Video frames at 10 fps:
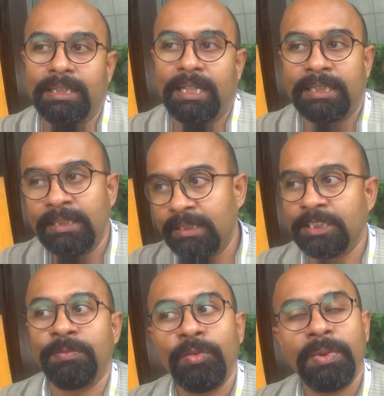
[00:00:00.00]
I think
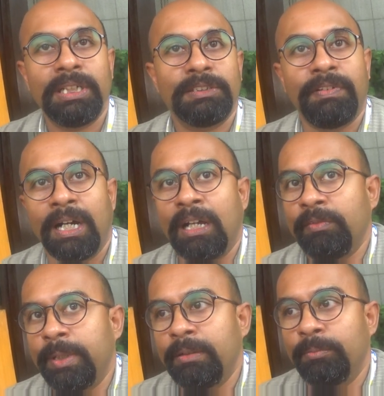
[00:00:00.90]
this movement is far
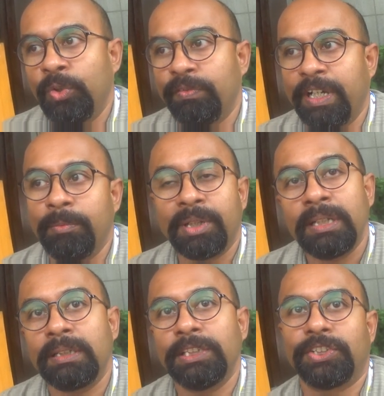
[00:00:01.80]
more
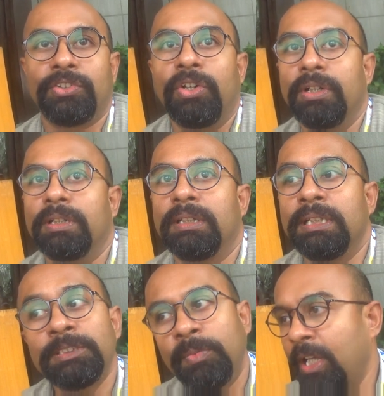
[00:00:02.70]
vibrant and stronger.
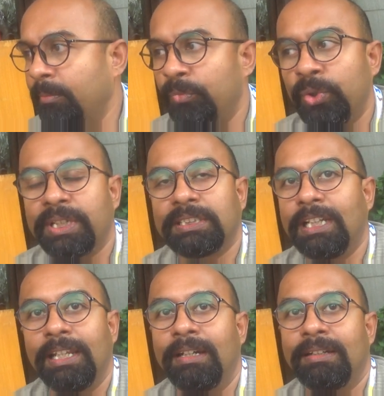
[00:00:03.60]
It's more
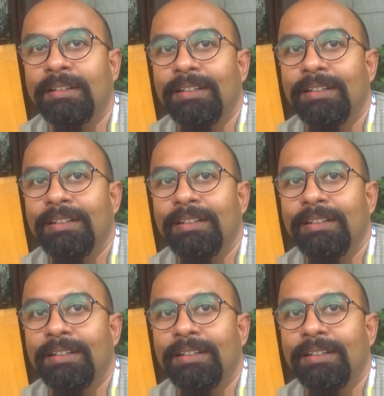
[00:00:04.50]
resilient.